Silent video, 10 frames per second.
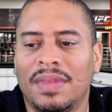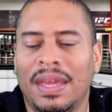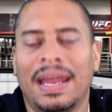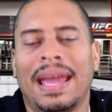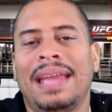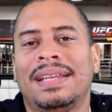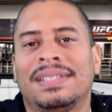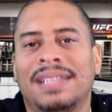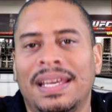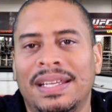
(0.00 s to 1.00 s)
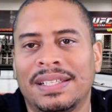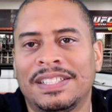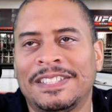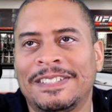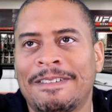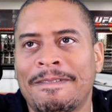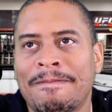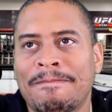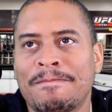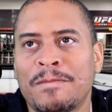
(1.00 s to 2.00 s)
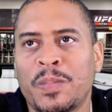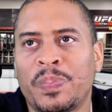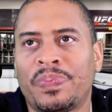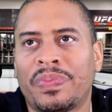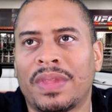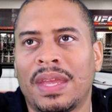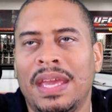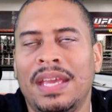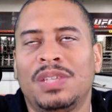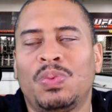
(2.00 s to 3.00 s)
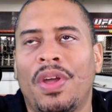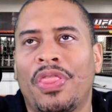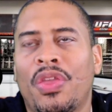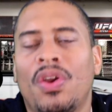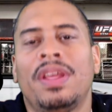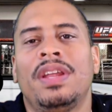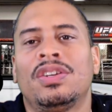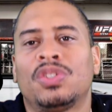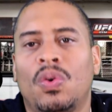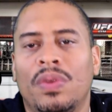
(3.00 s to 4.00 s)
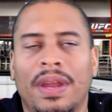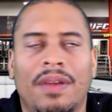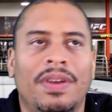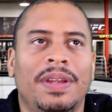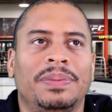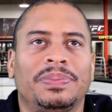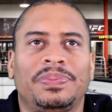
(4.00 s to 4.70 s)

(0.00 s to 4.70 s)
And I hate to say this, he's what, 30 years old now, right?